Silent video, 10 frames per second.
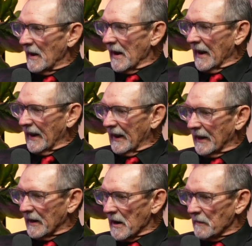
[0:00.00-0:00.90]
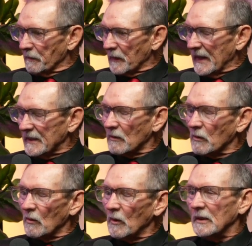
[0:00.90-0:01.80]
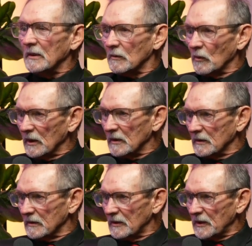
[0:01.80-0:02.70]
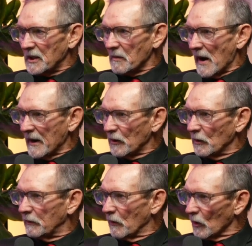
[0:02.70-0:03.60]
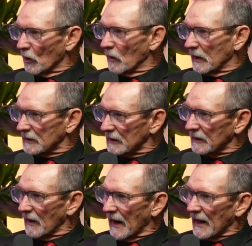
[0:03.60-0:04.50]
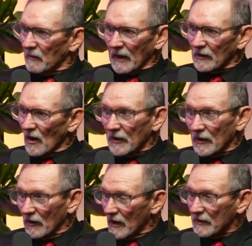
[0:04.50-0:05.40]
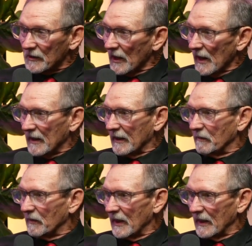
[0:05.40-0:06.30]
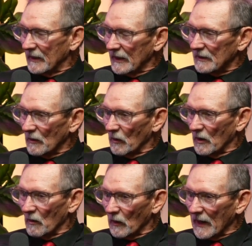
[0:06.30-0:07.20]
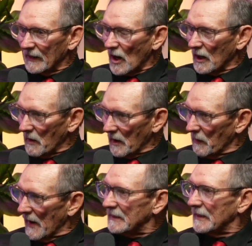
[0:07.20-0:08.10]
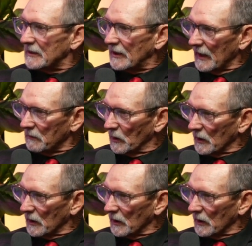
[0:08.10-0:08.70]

And he said, "Well, we'll teach them how to do 401s." And I'm like, "No, you don't understand. That this, we got to talk about a basic checkbook."